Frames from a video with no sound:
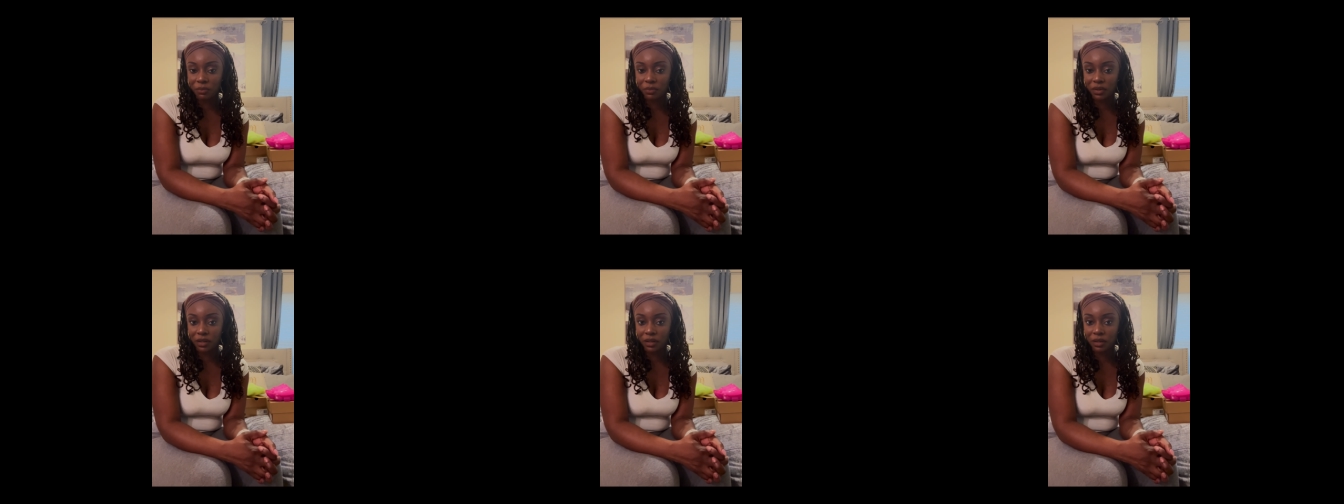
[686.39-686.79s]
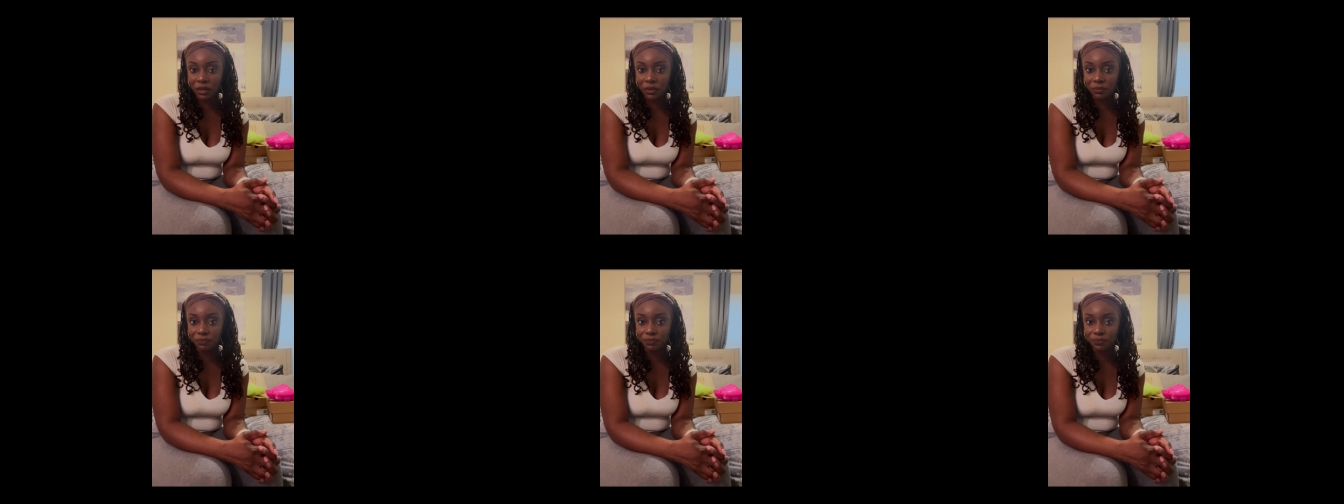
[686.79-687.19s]
But
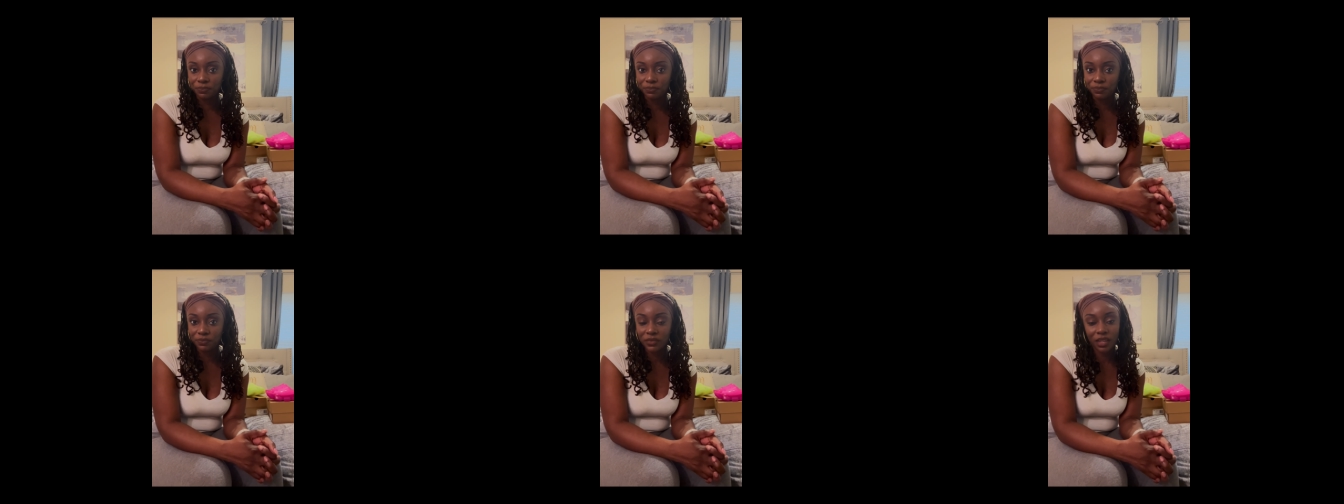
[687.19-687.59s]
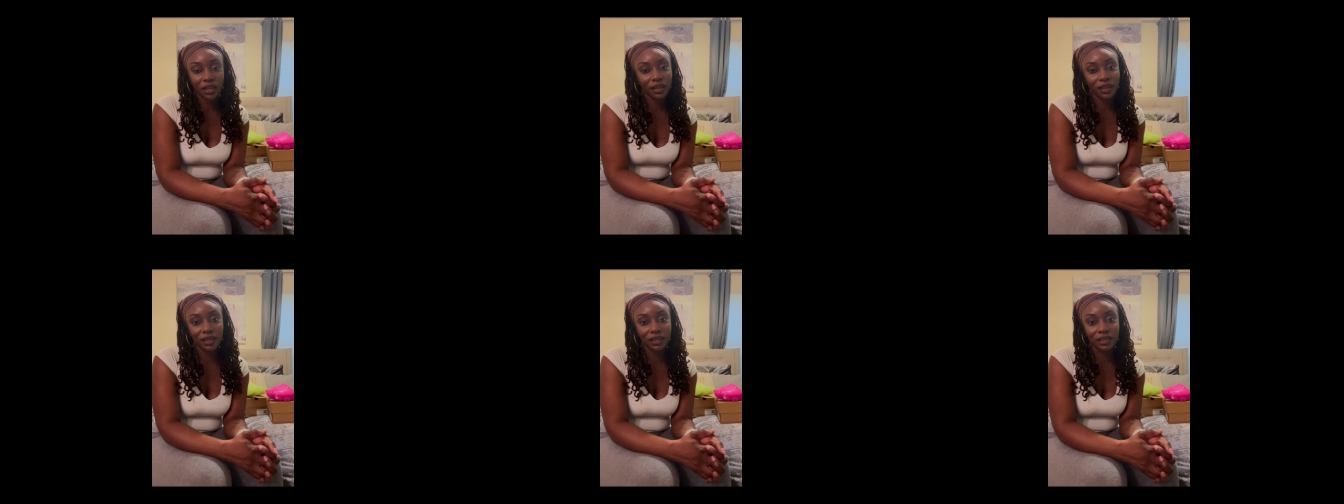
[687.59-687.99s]
um,
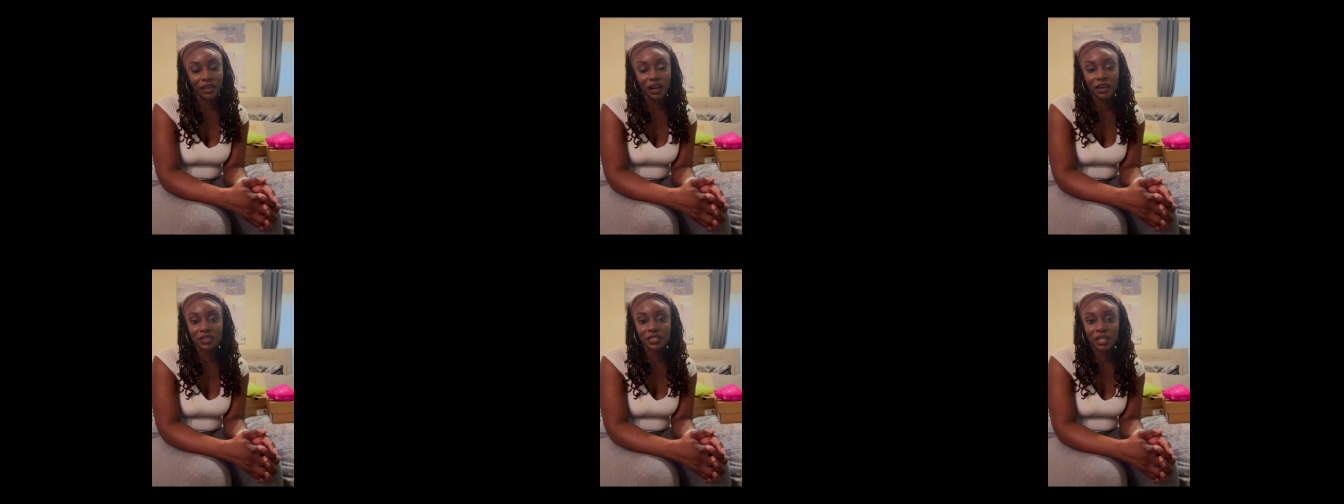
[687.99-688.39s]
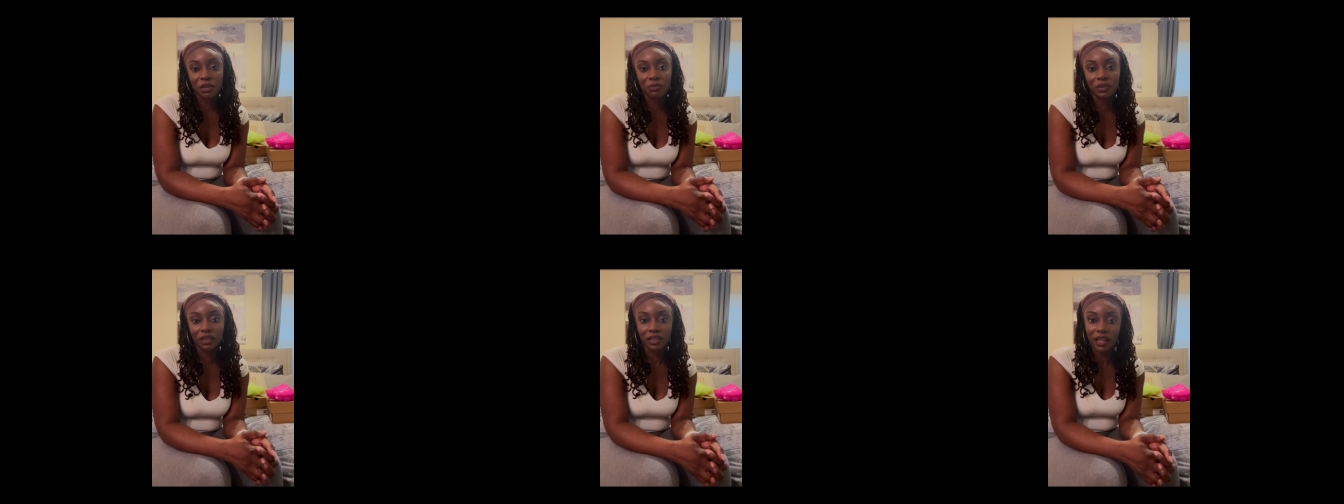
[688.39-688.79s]
y'all stay
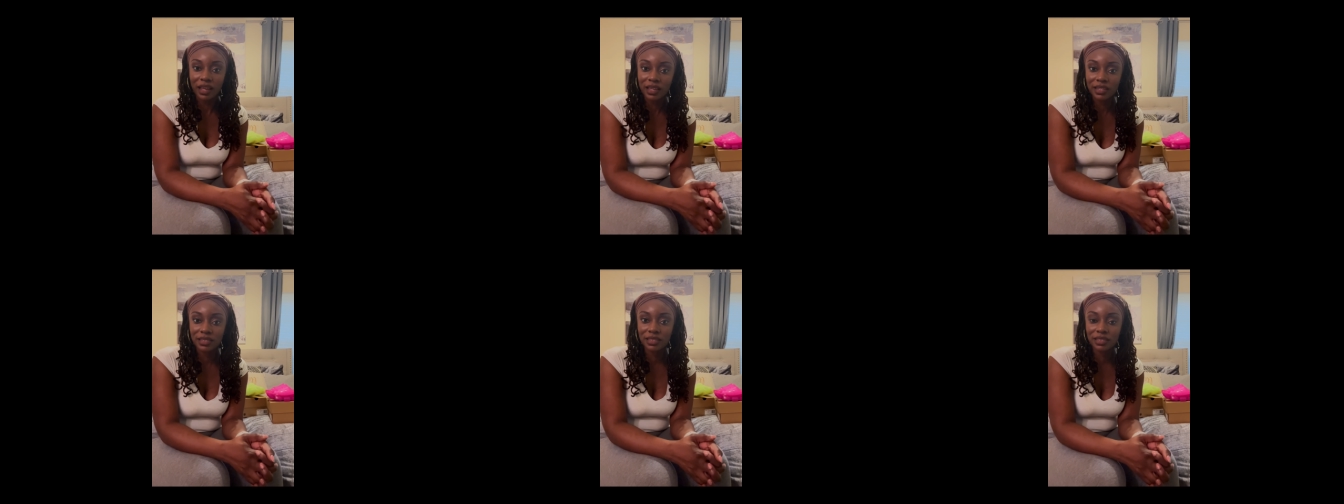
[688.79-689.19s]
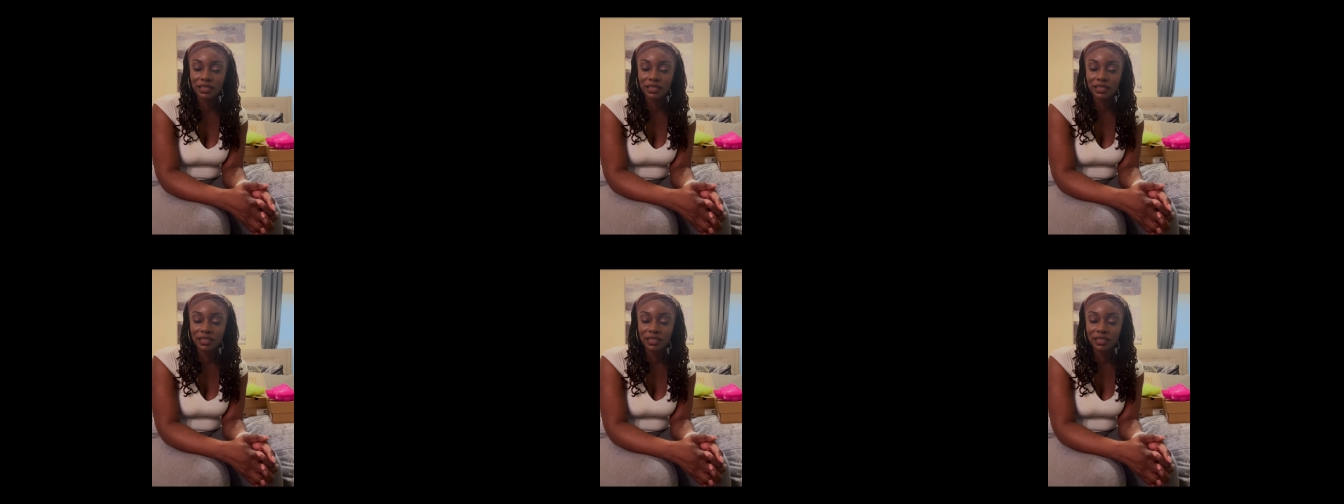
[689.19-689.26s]
blessed.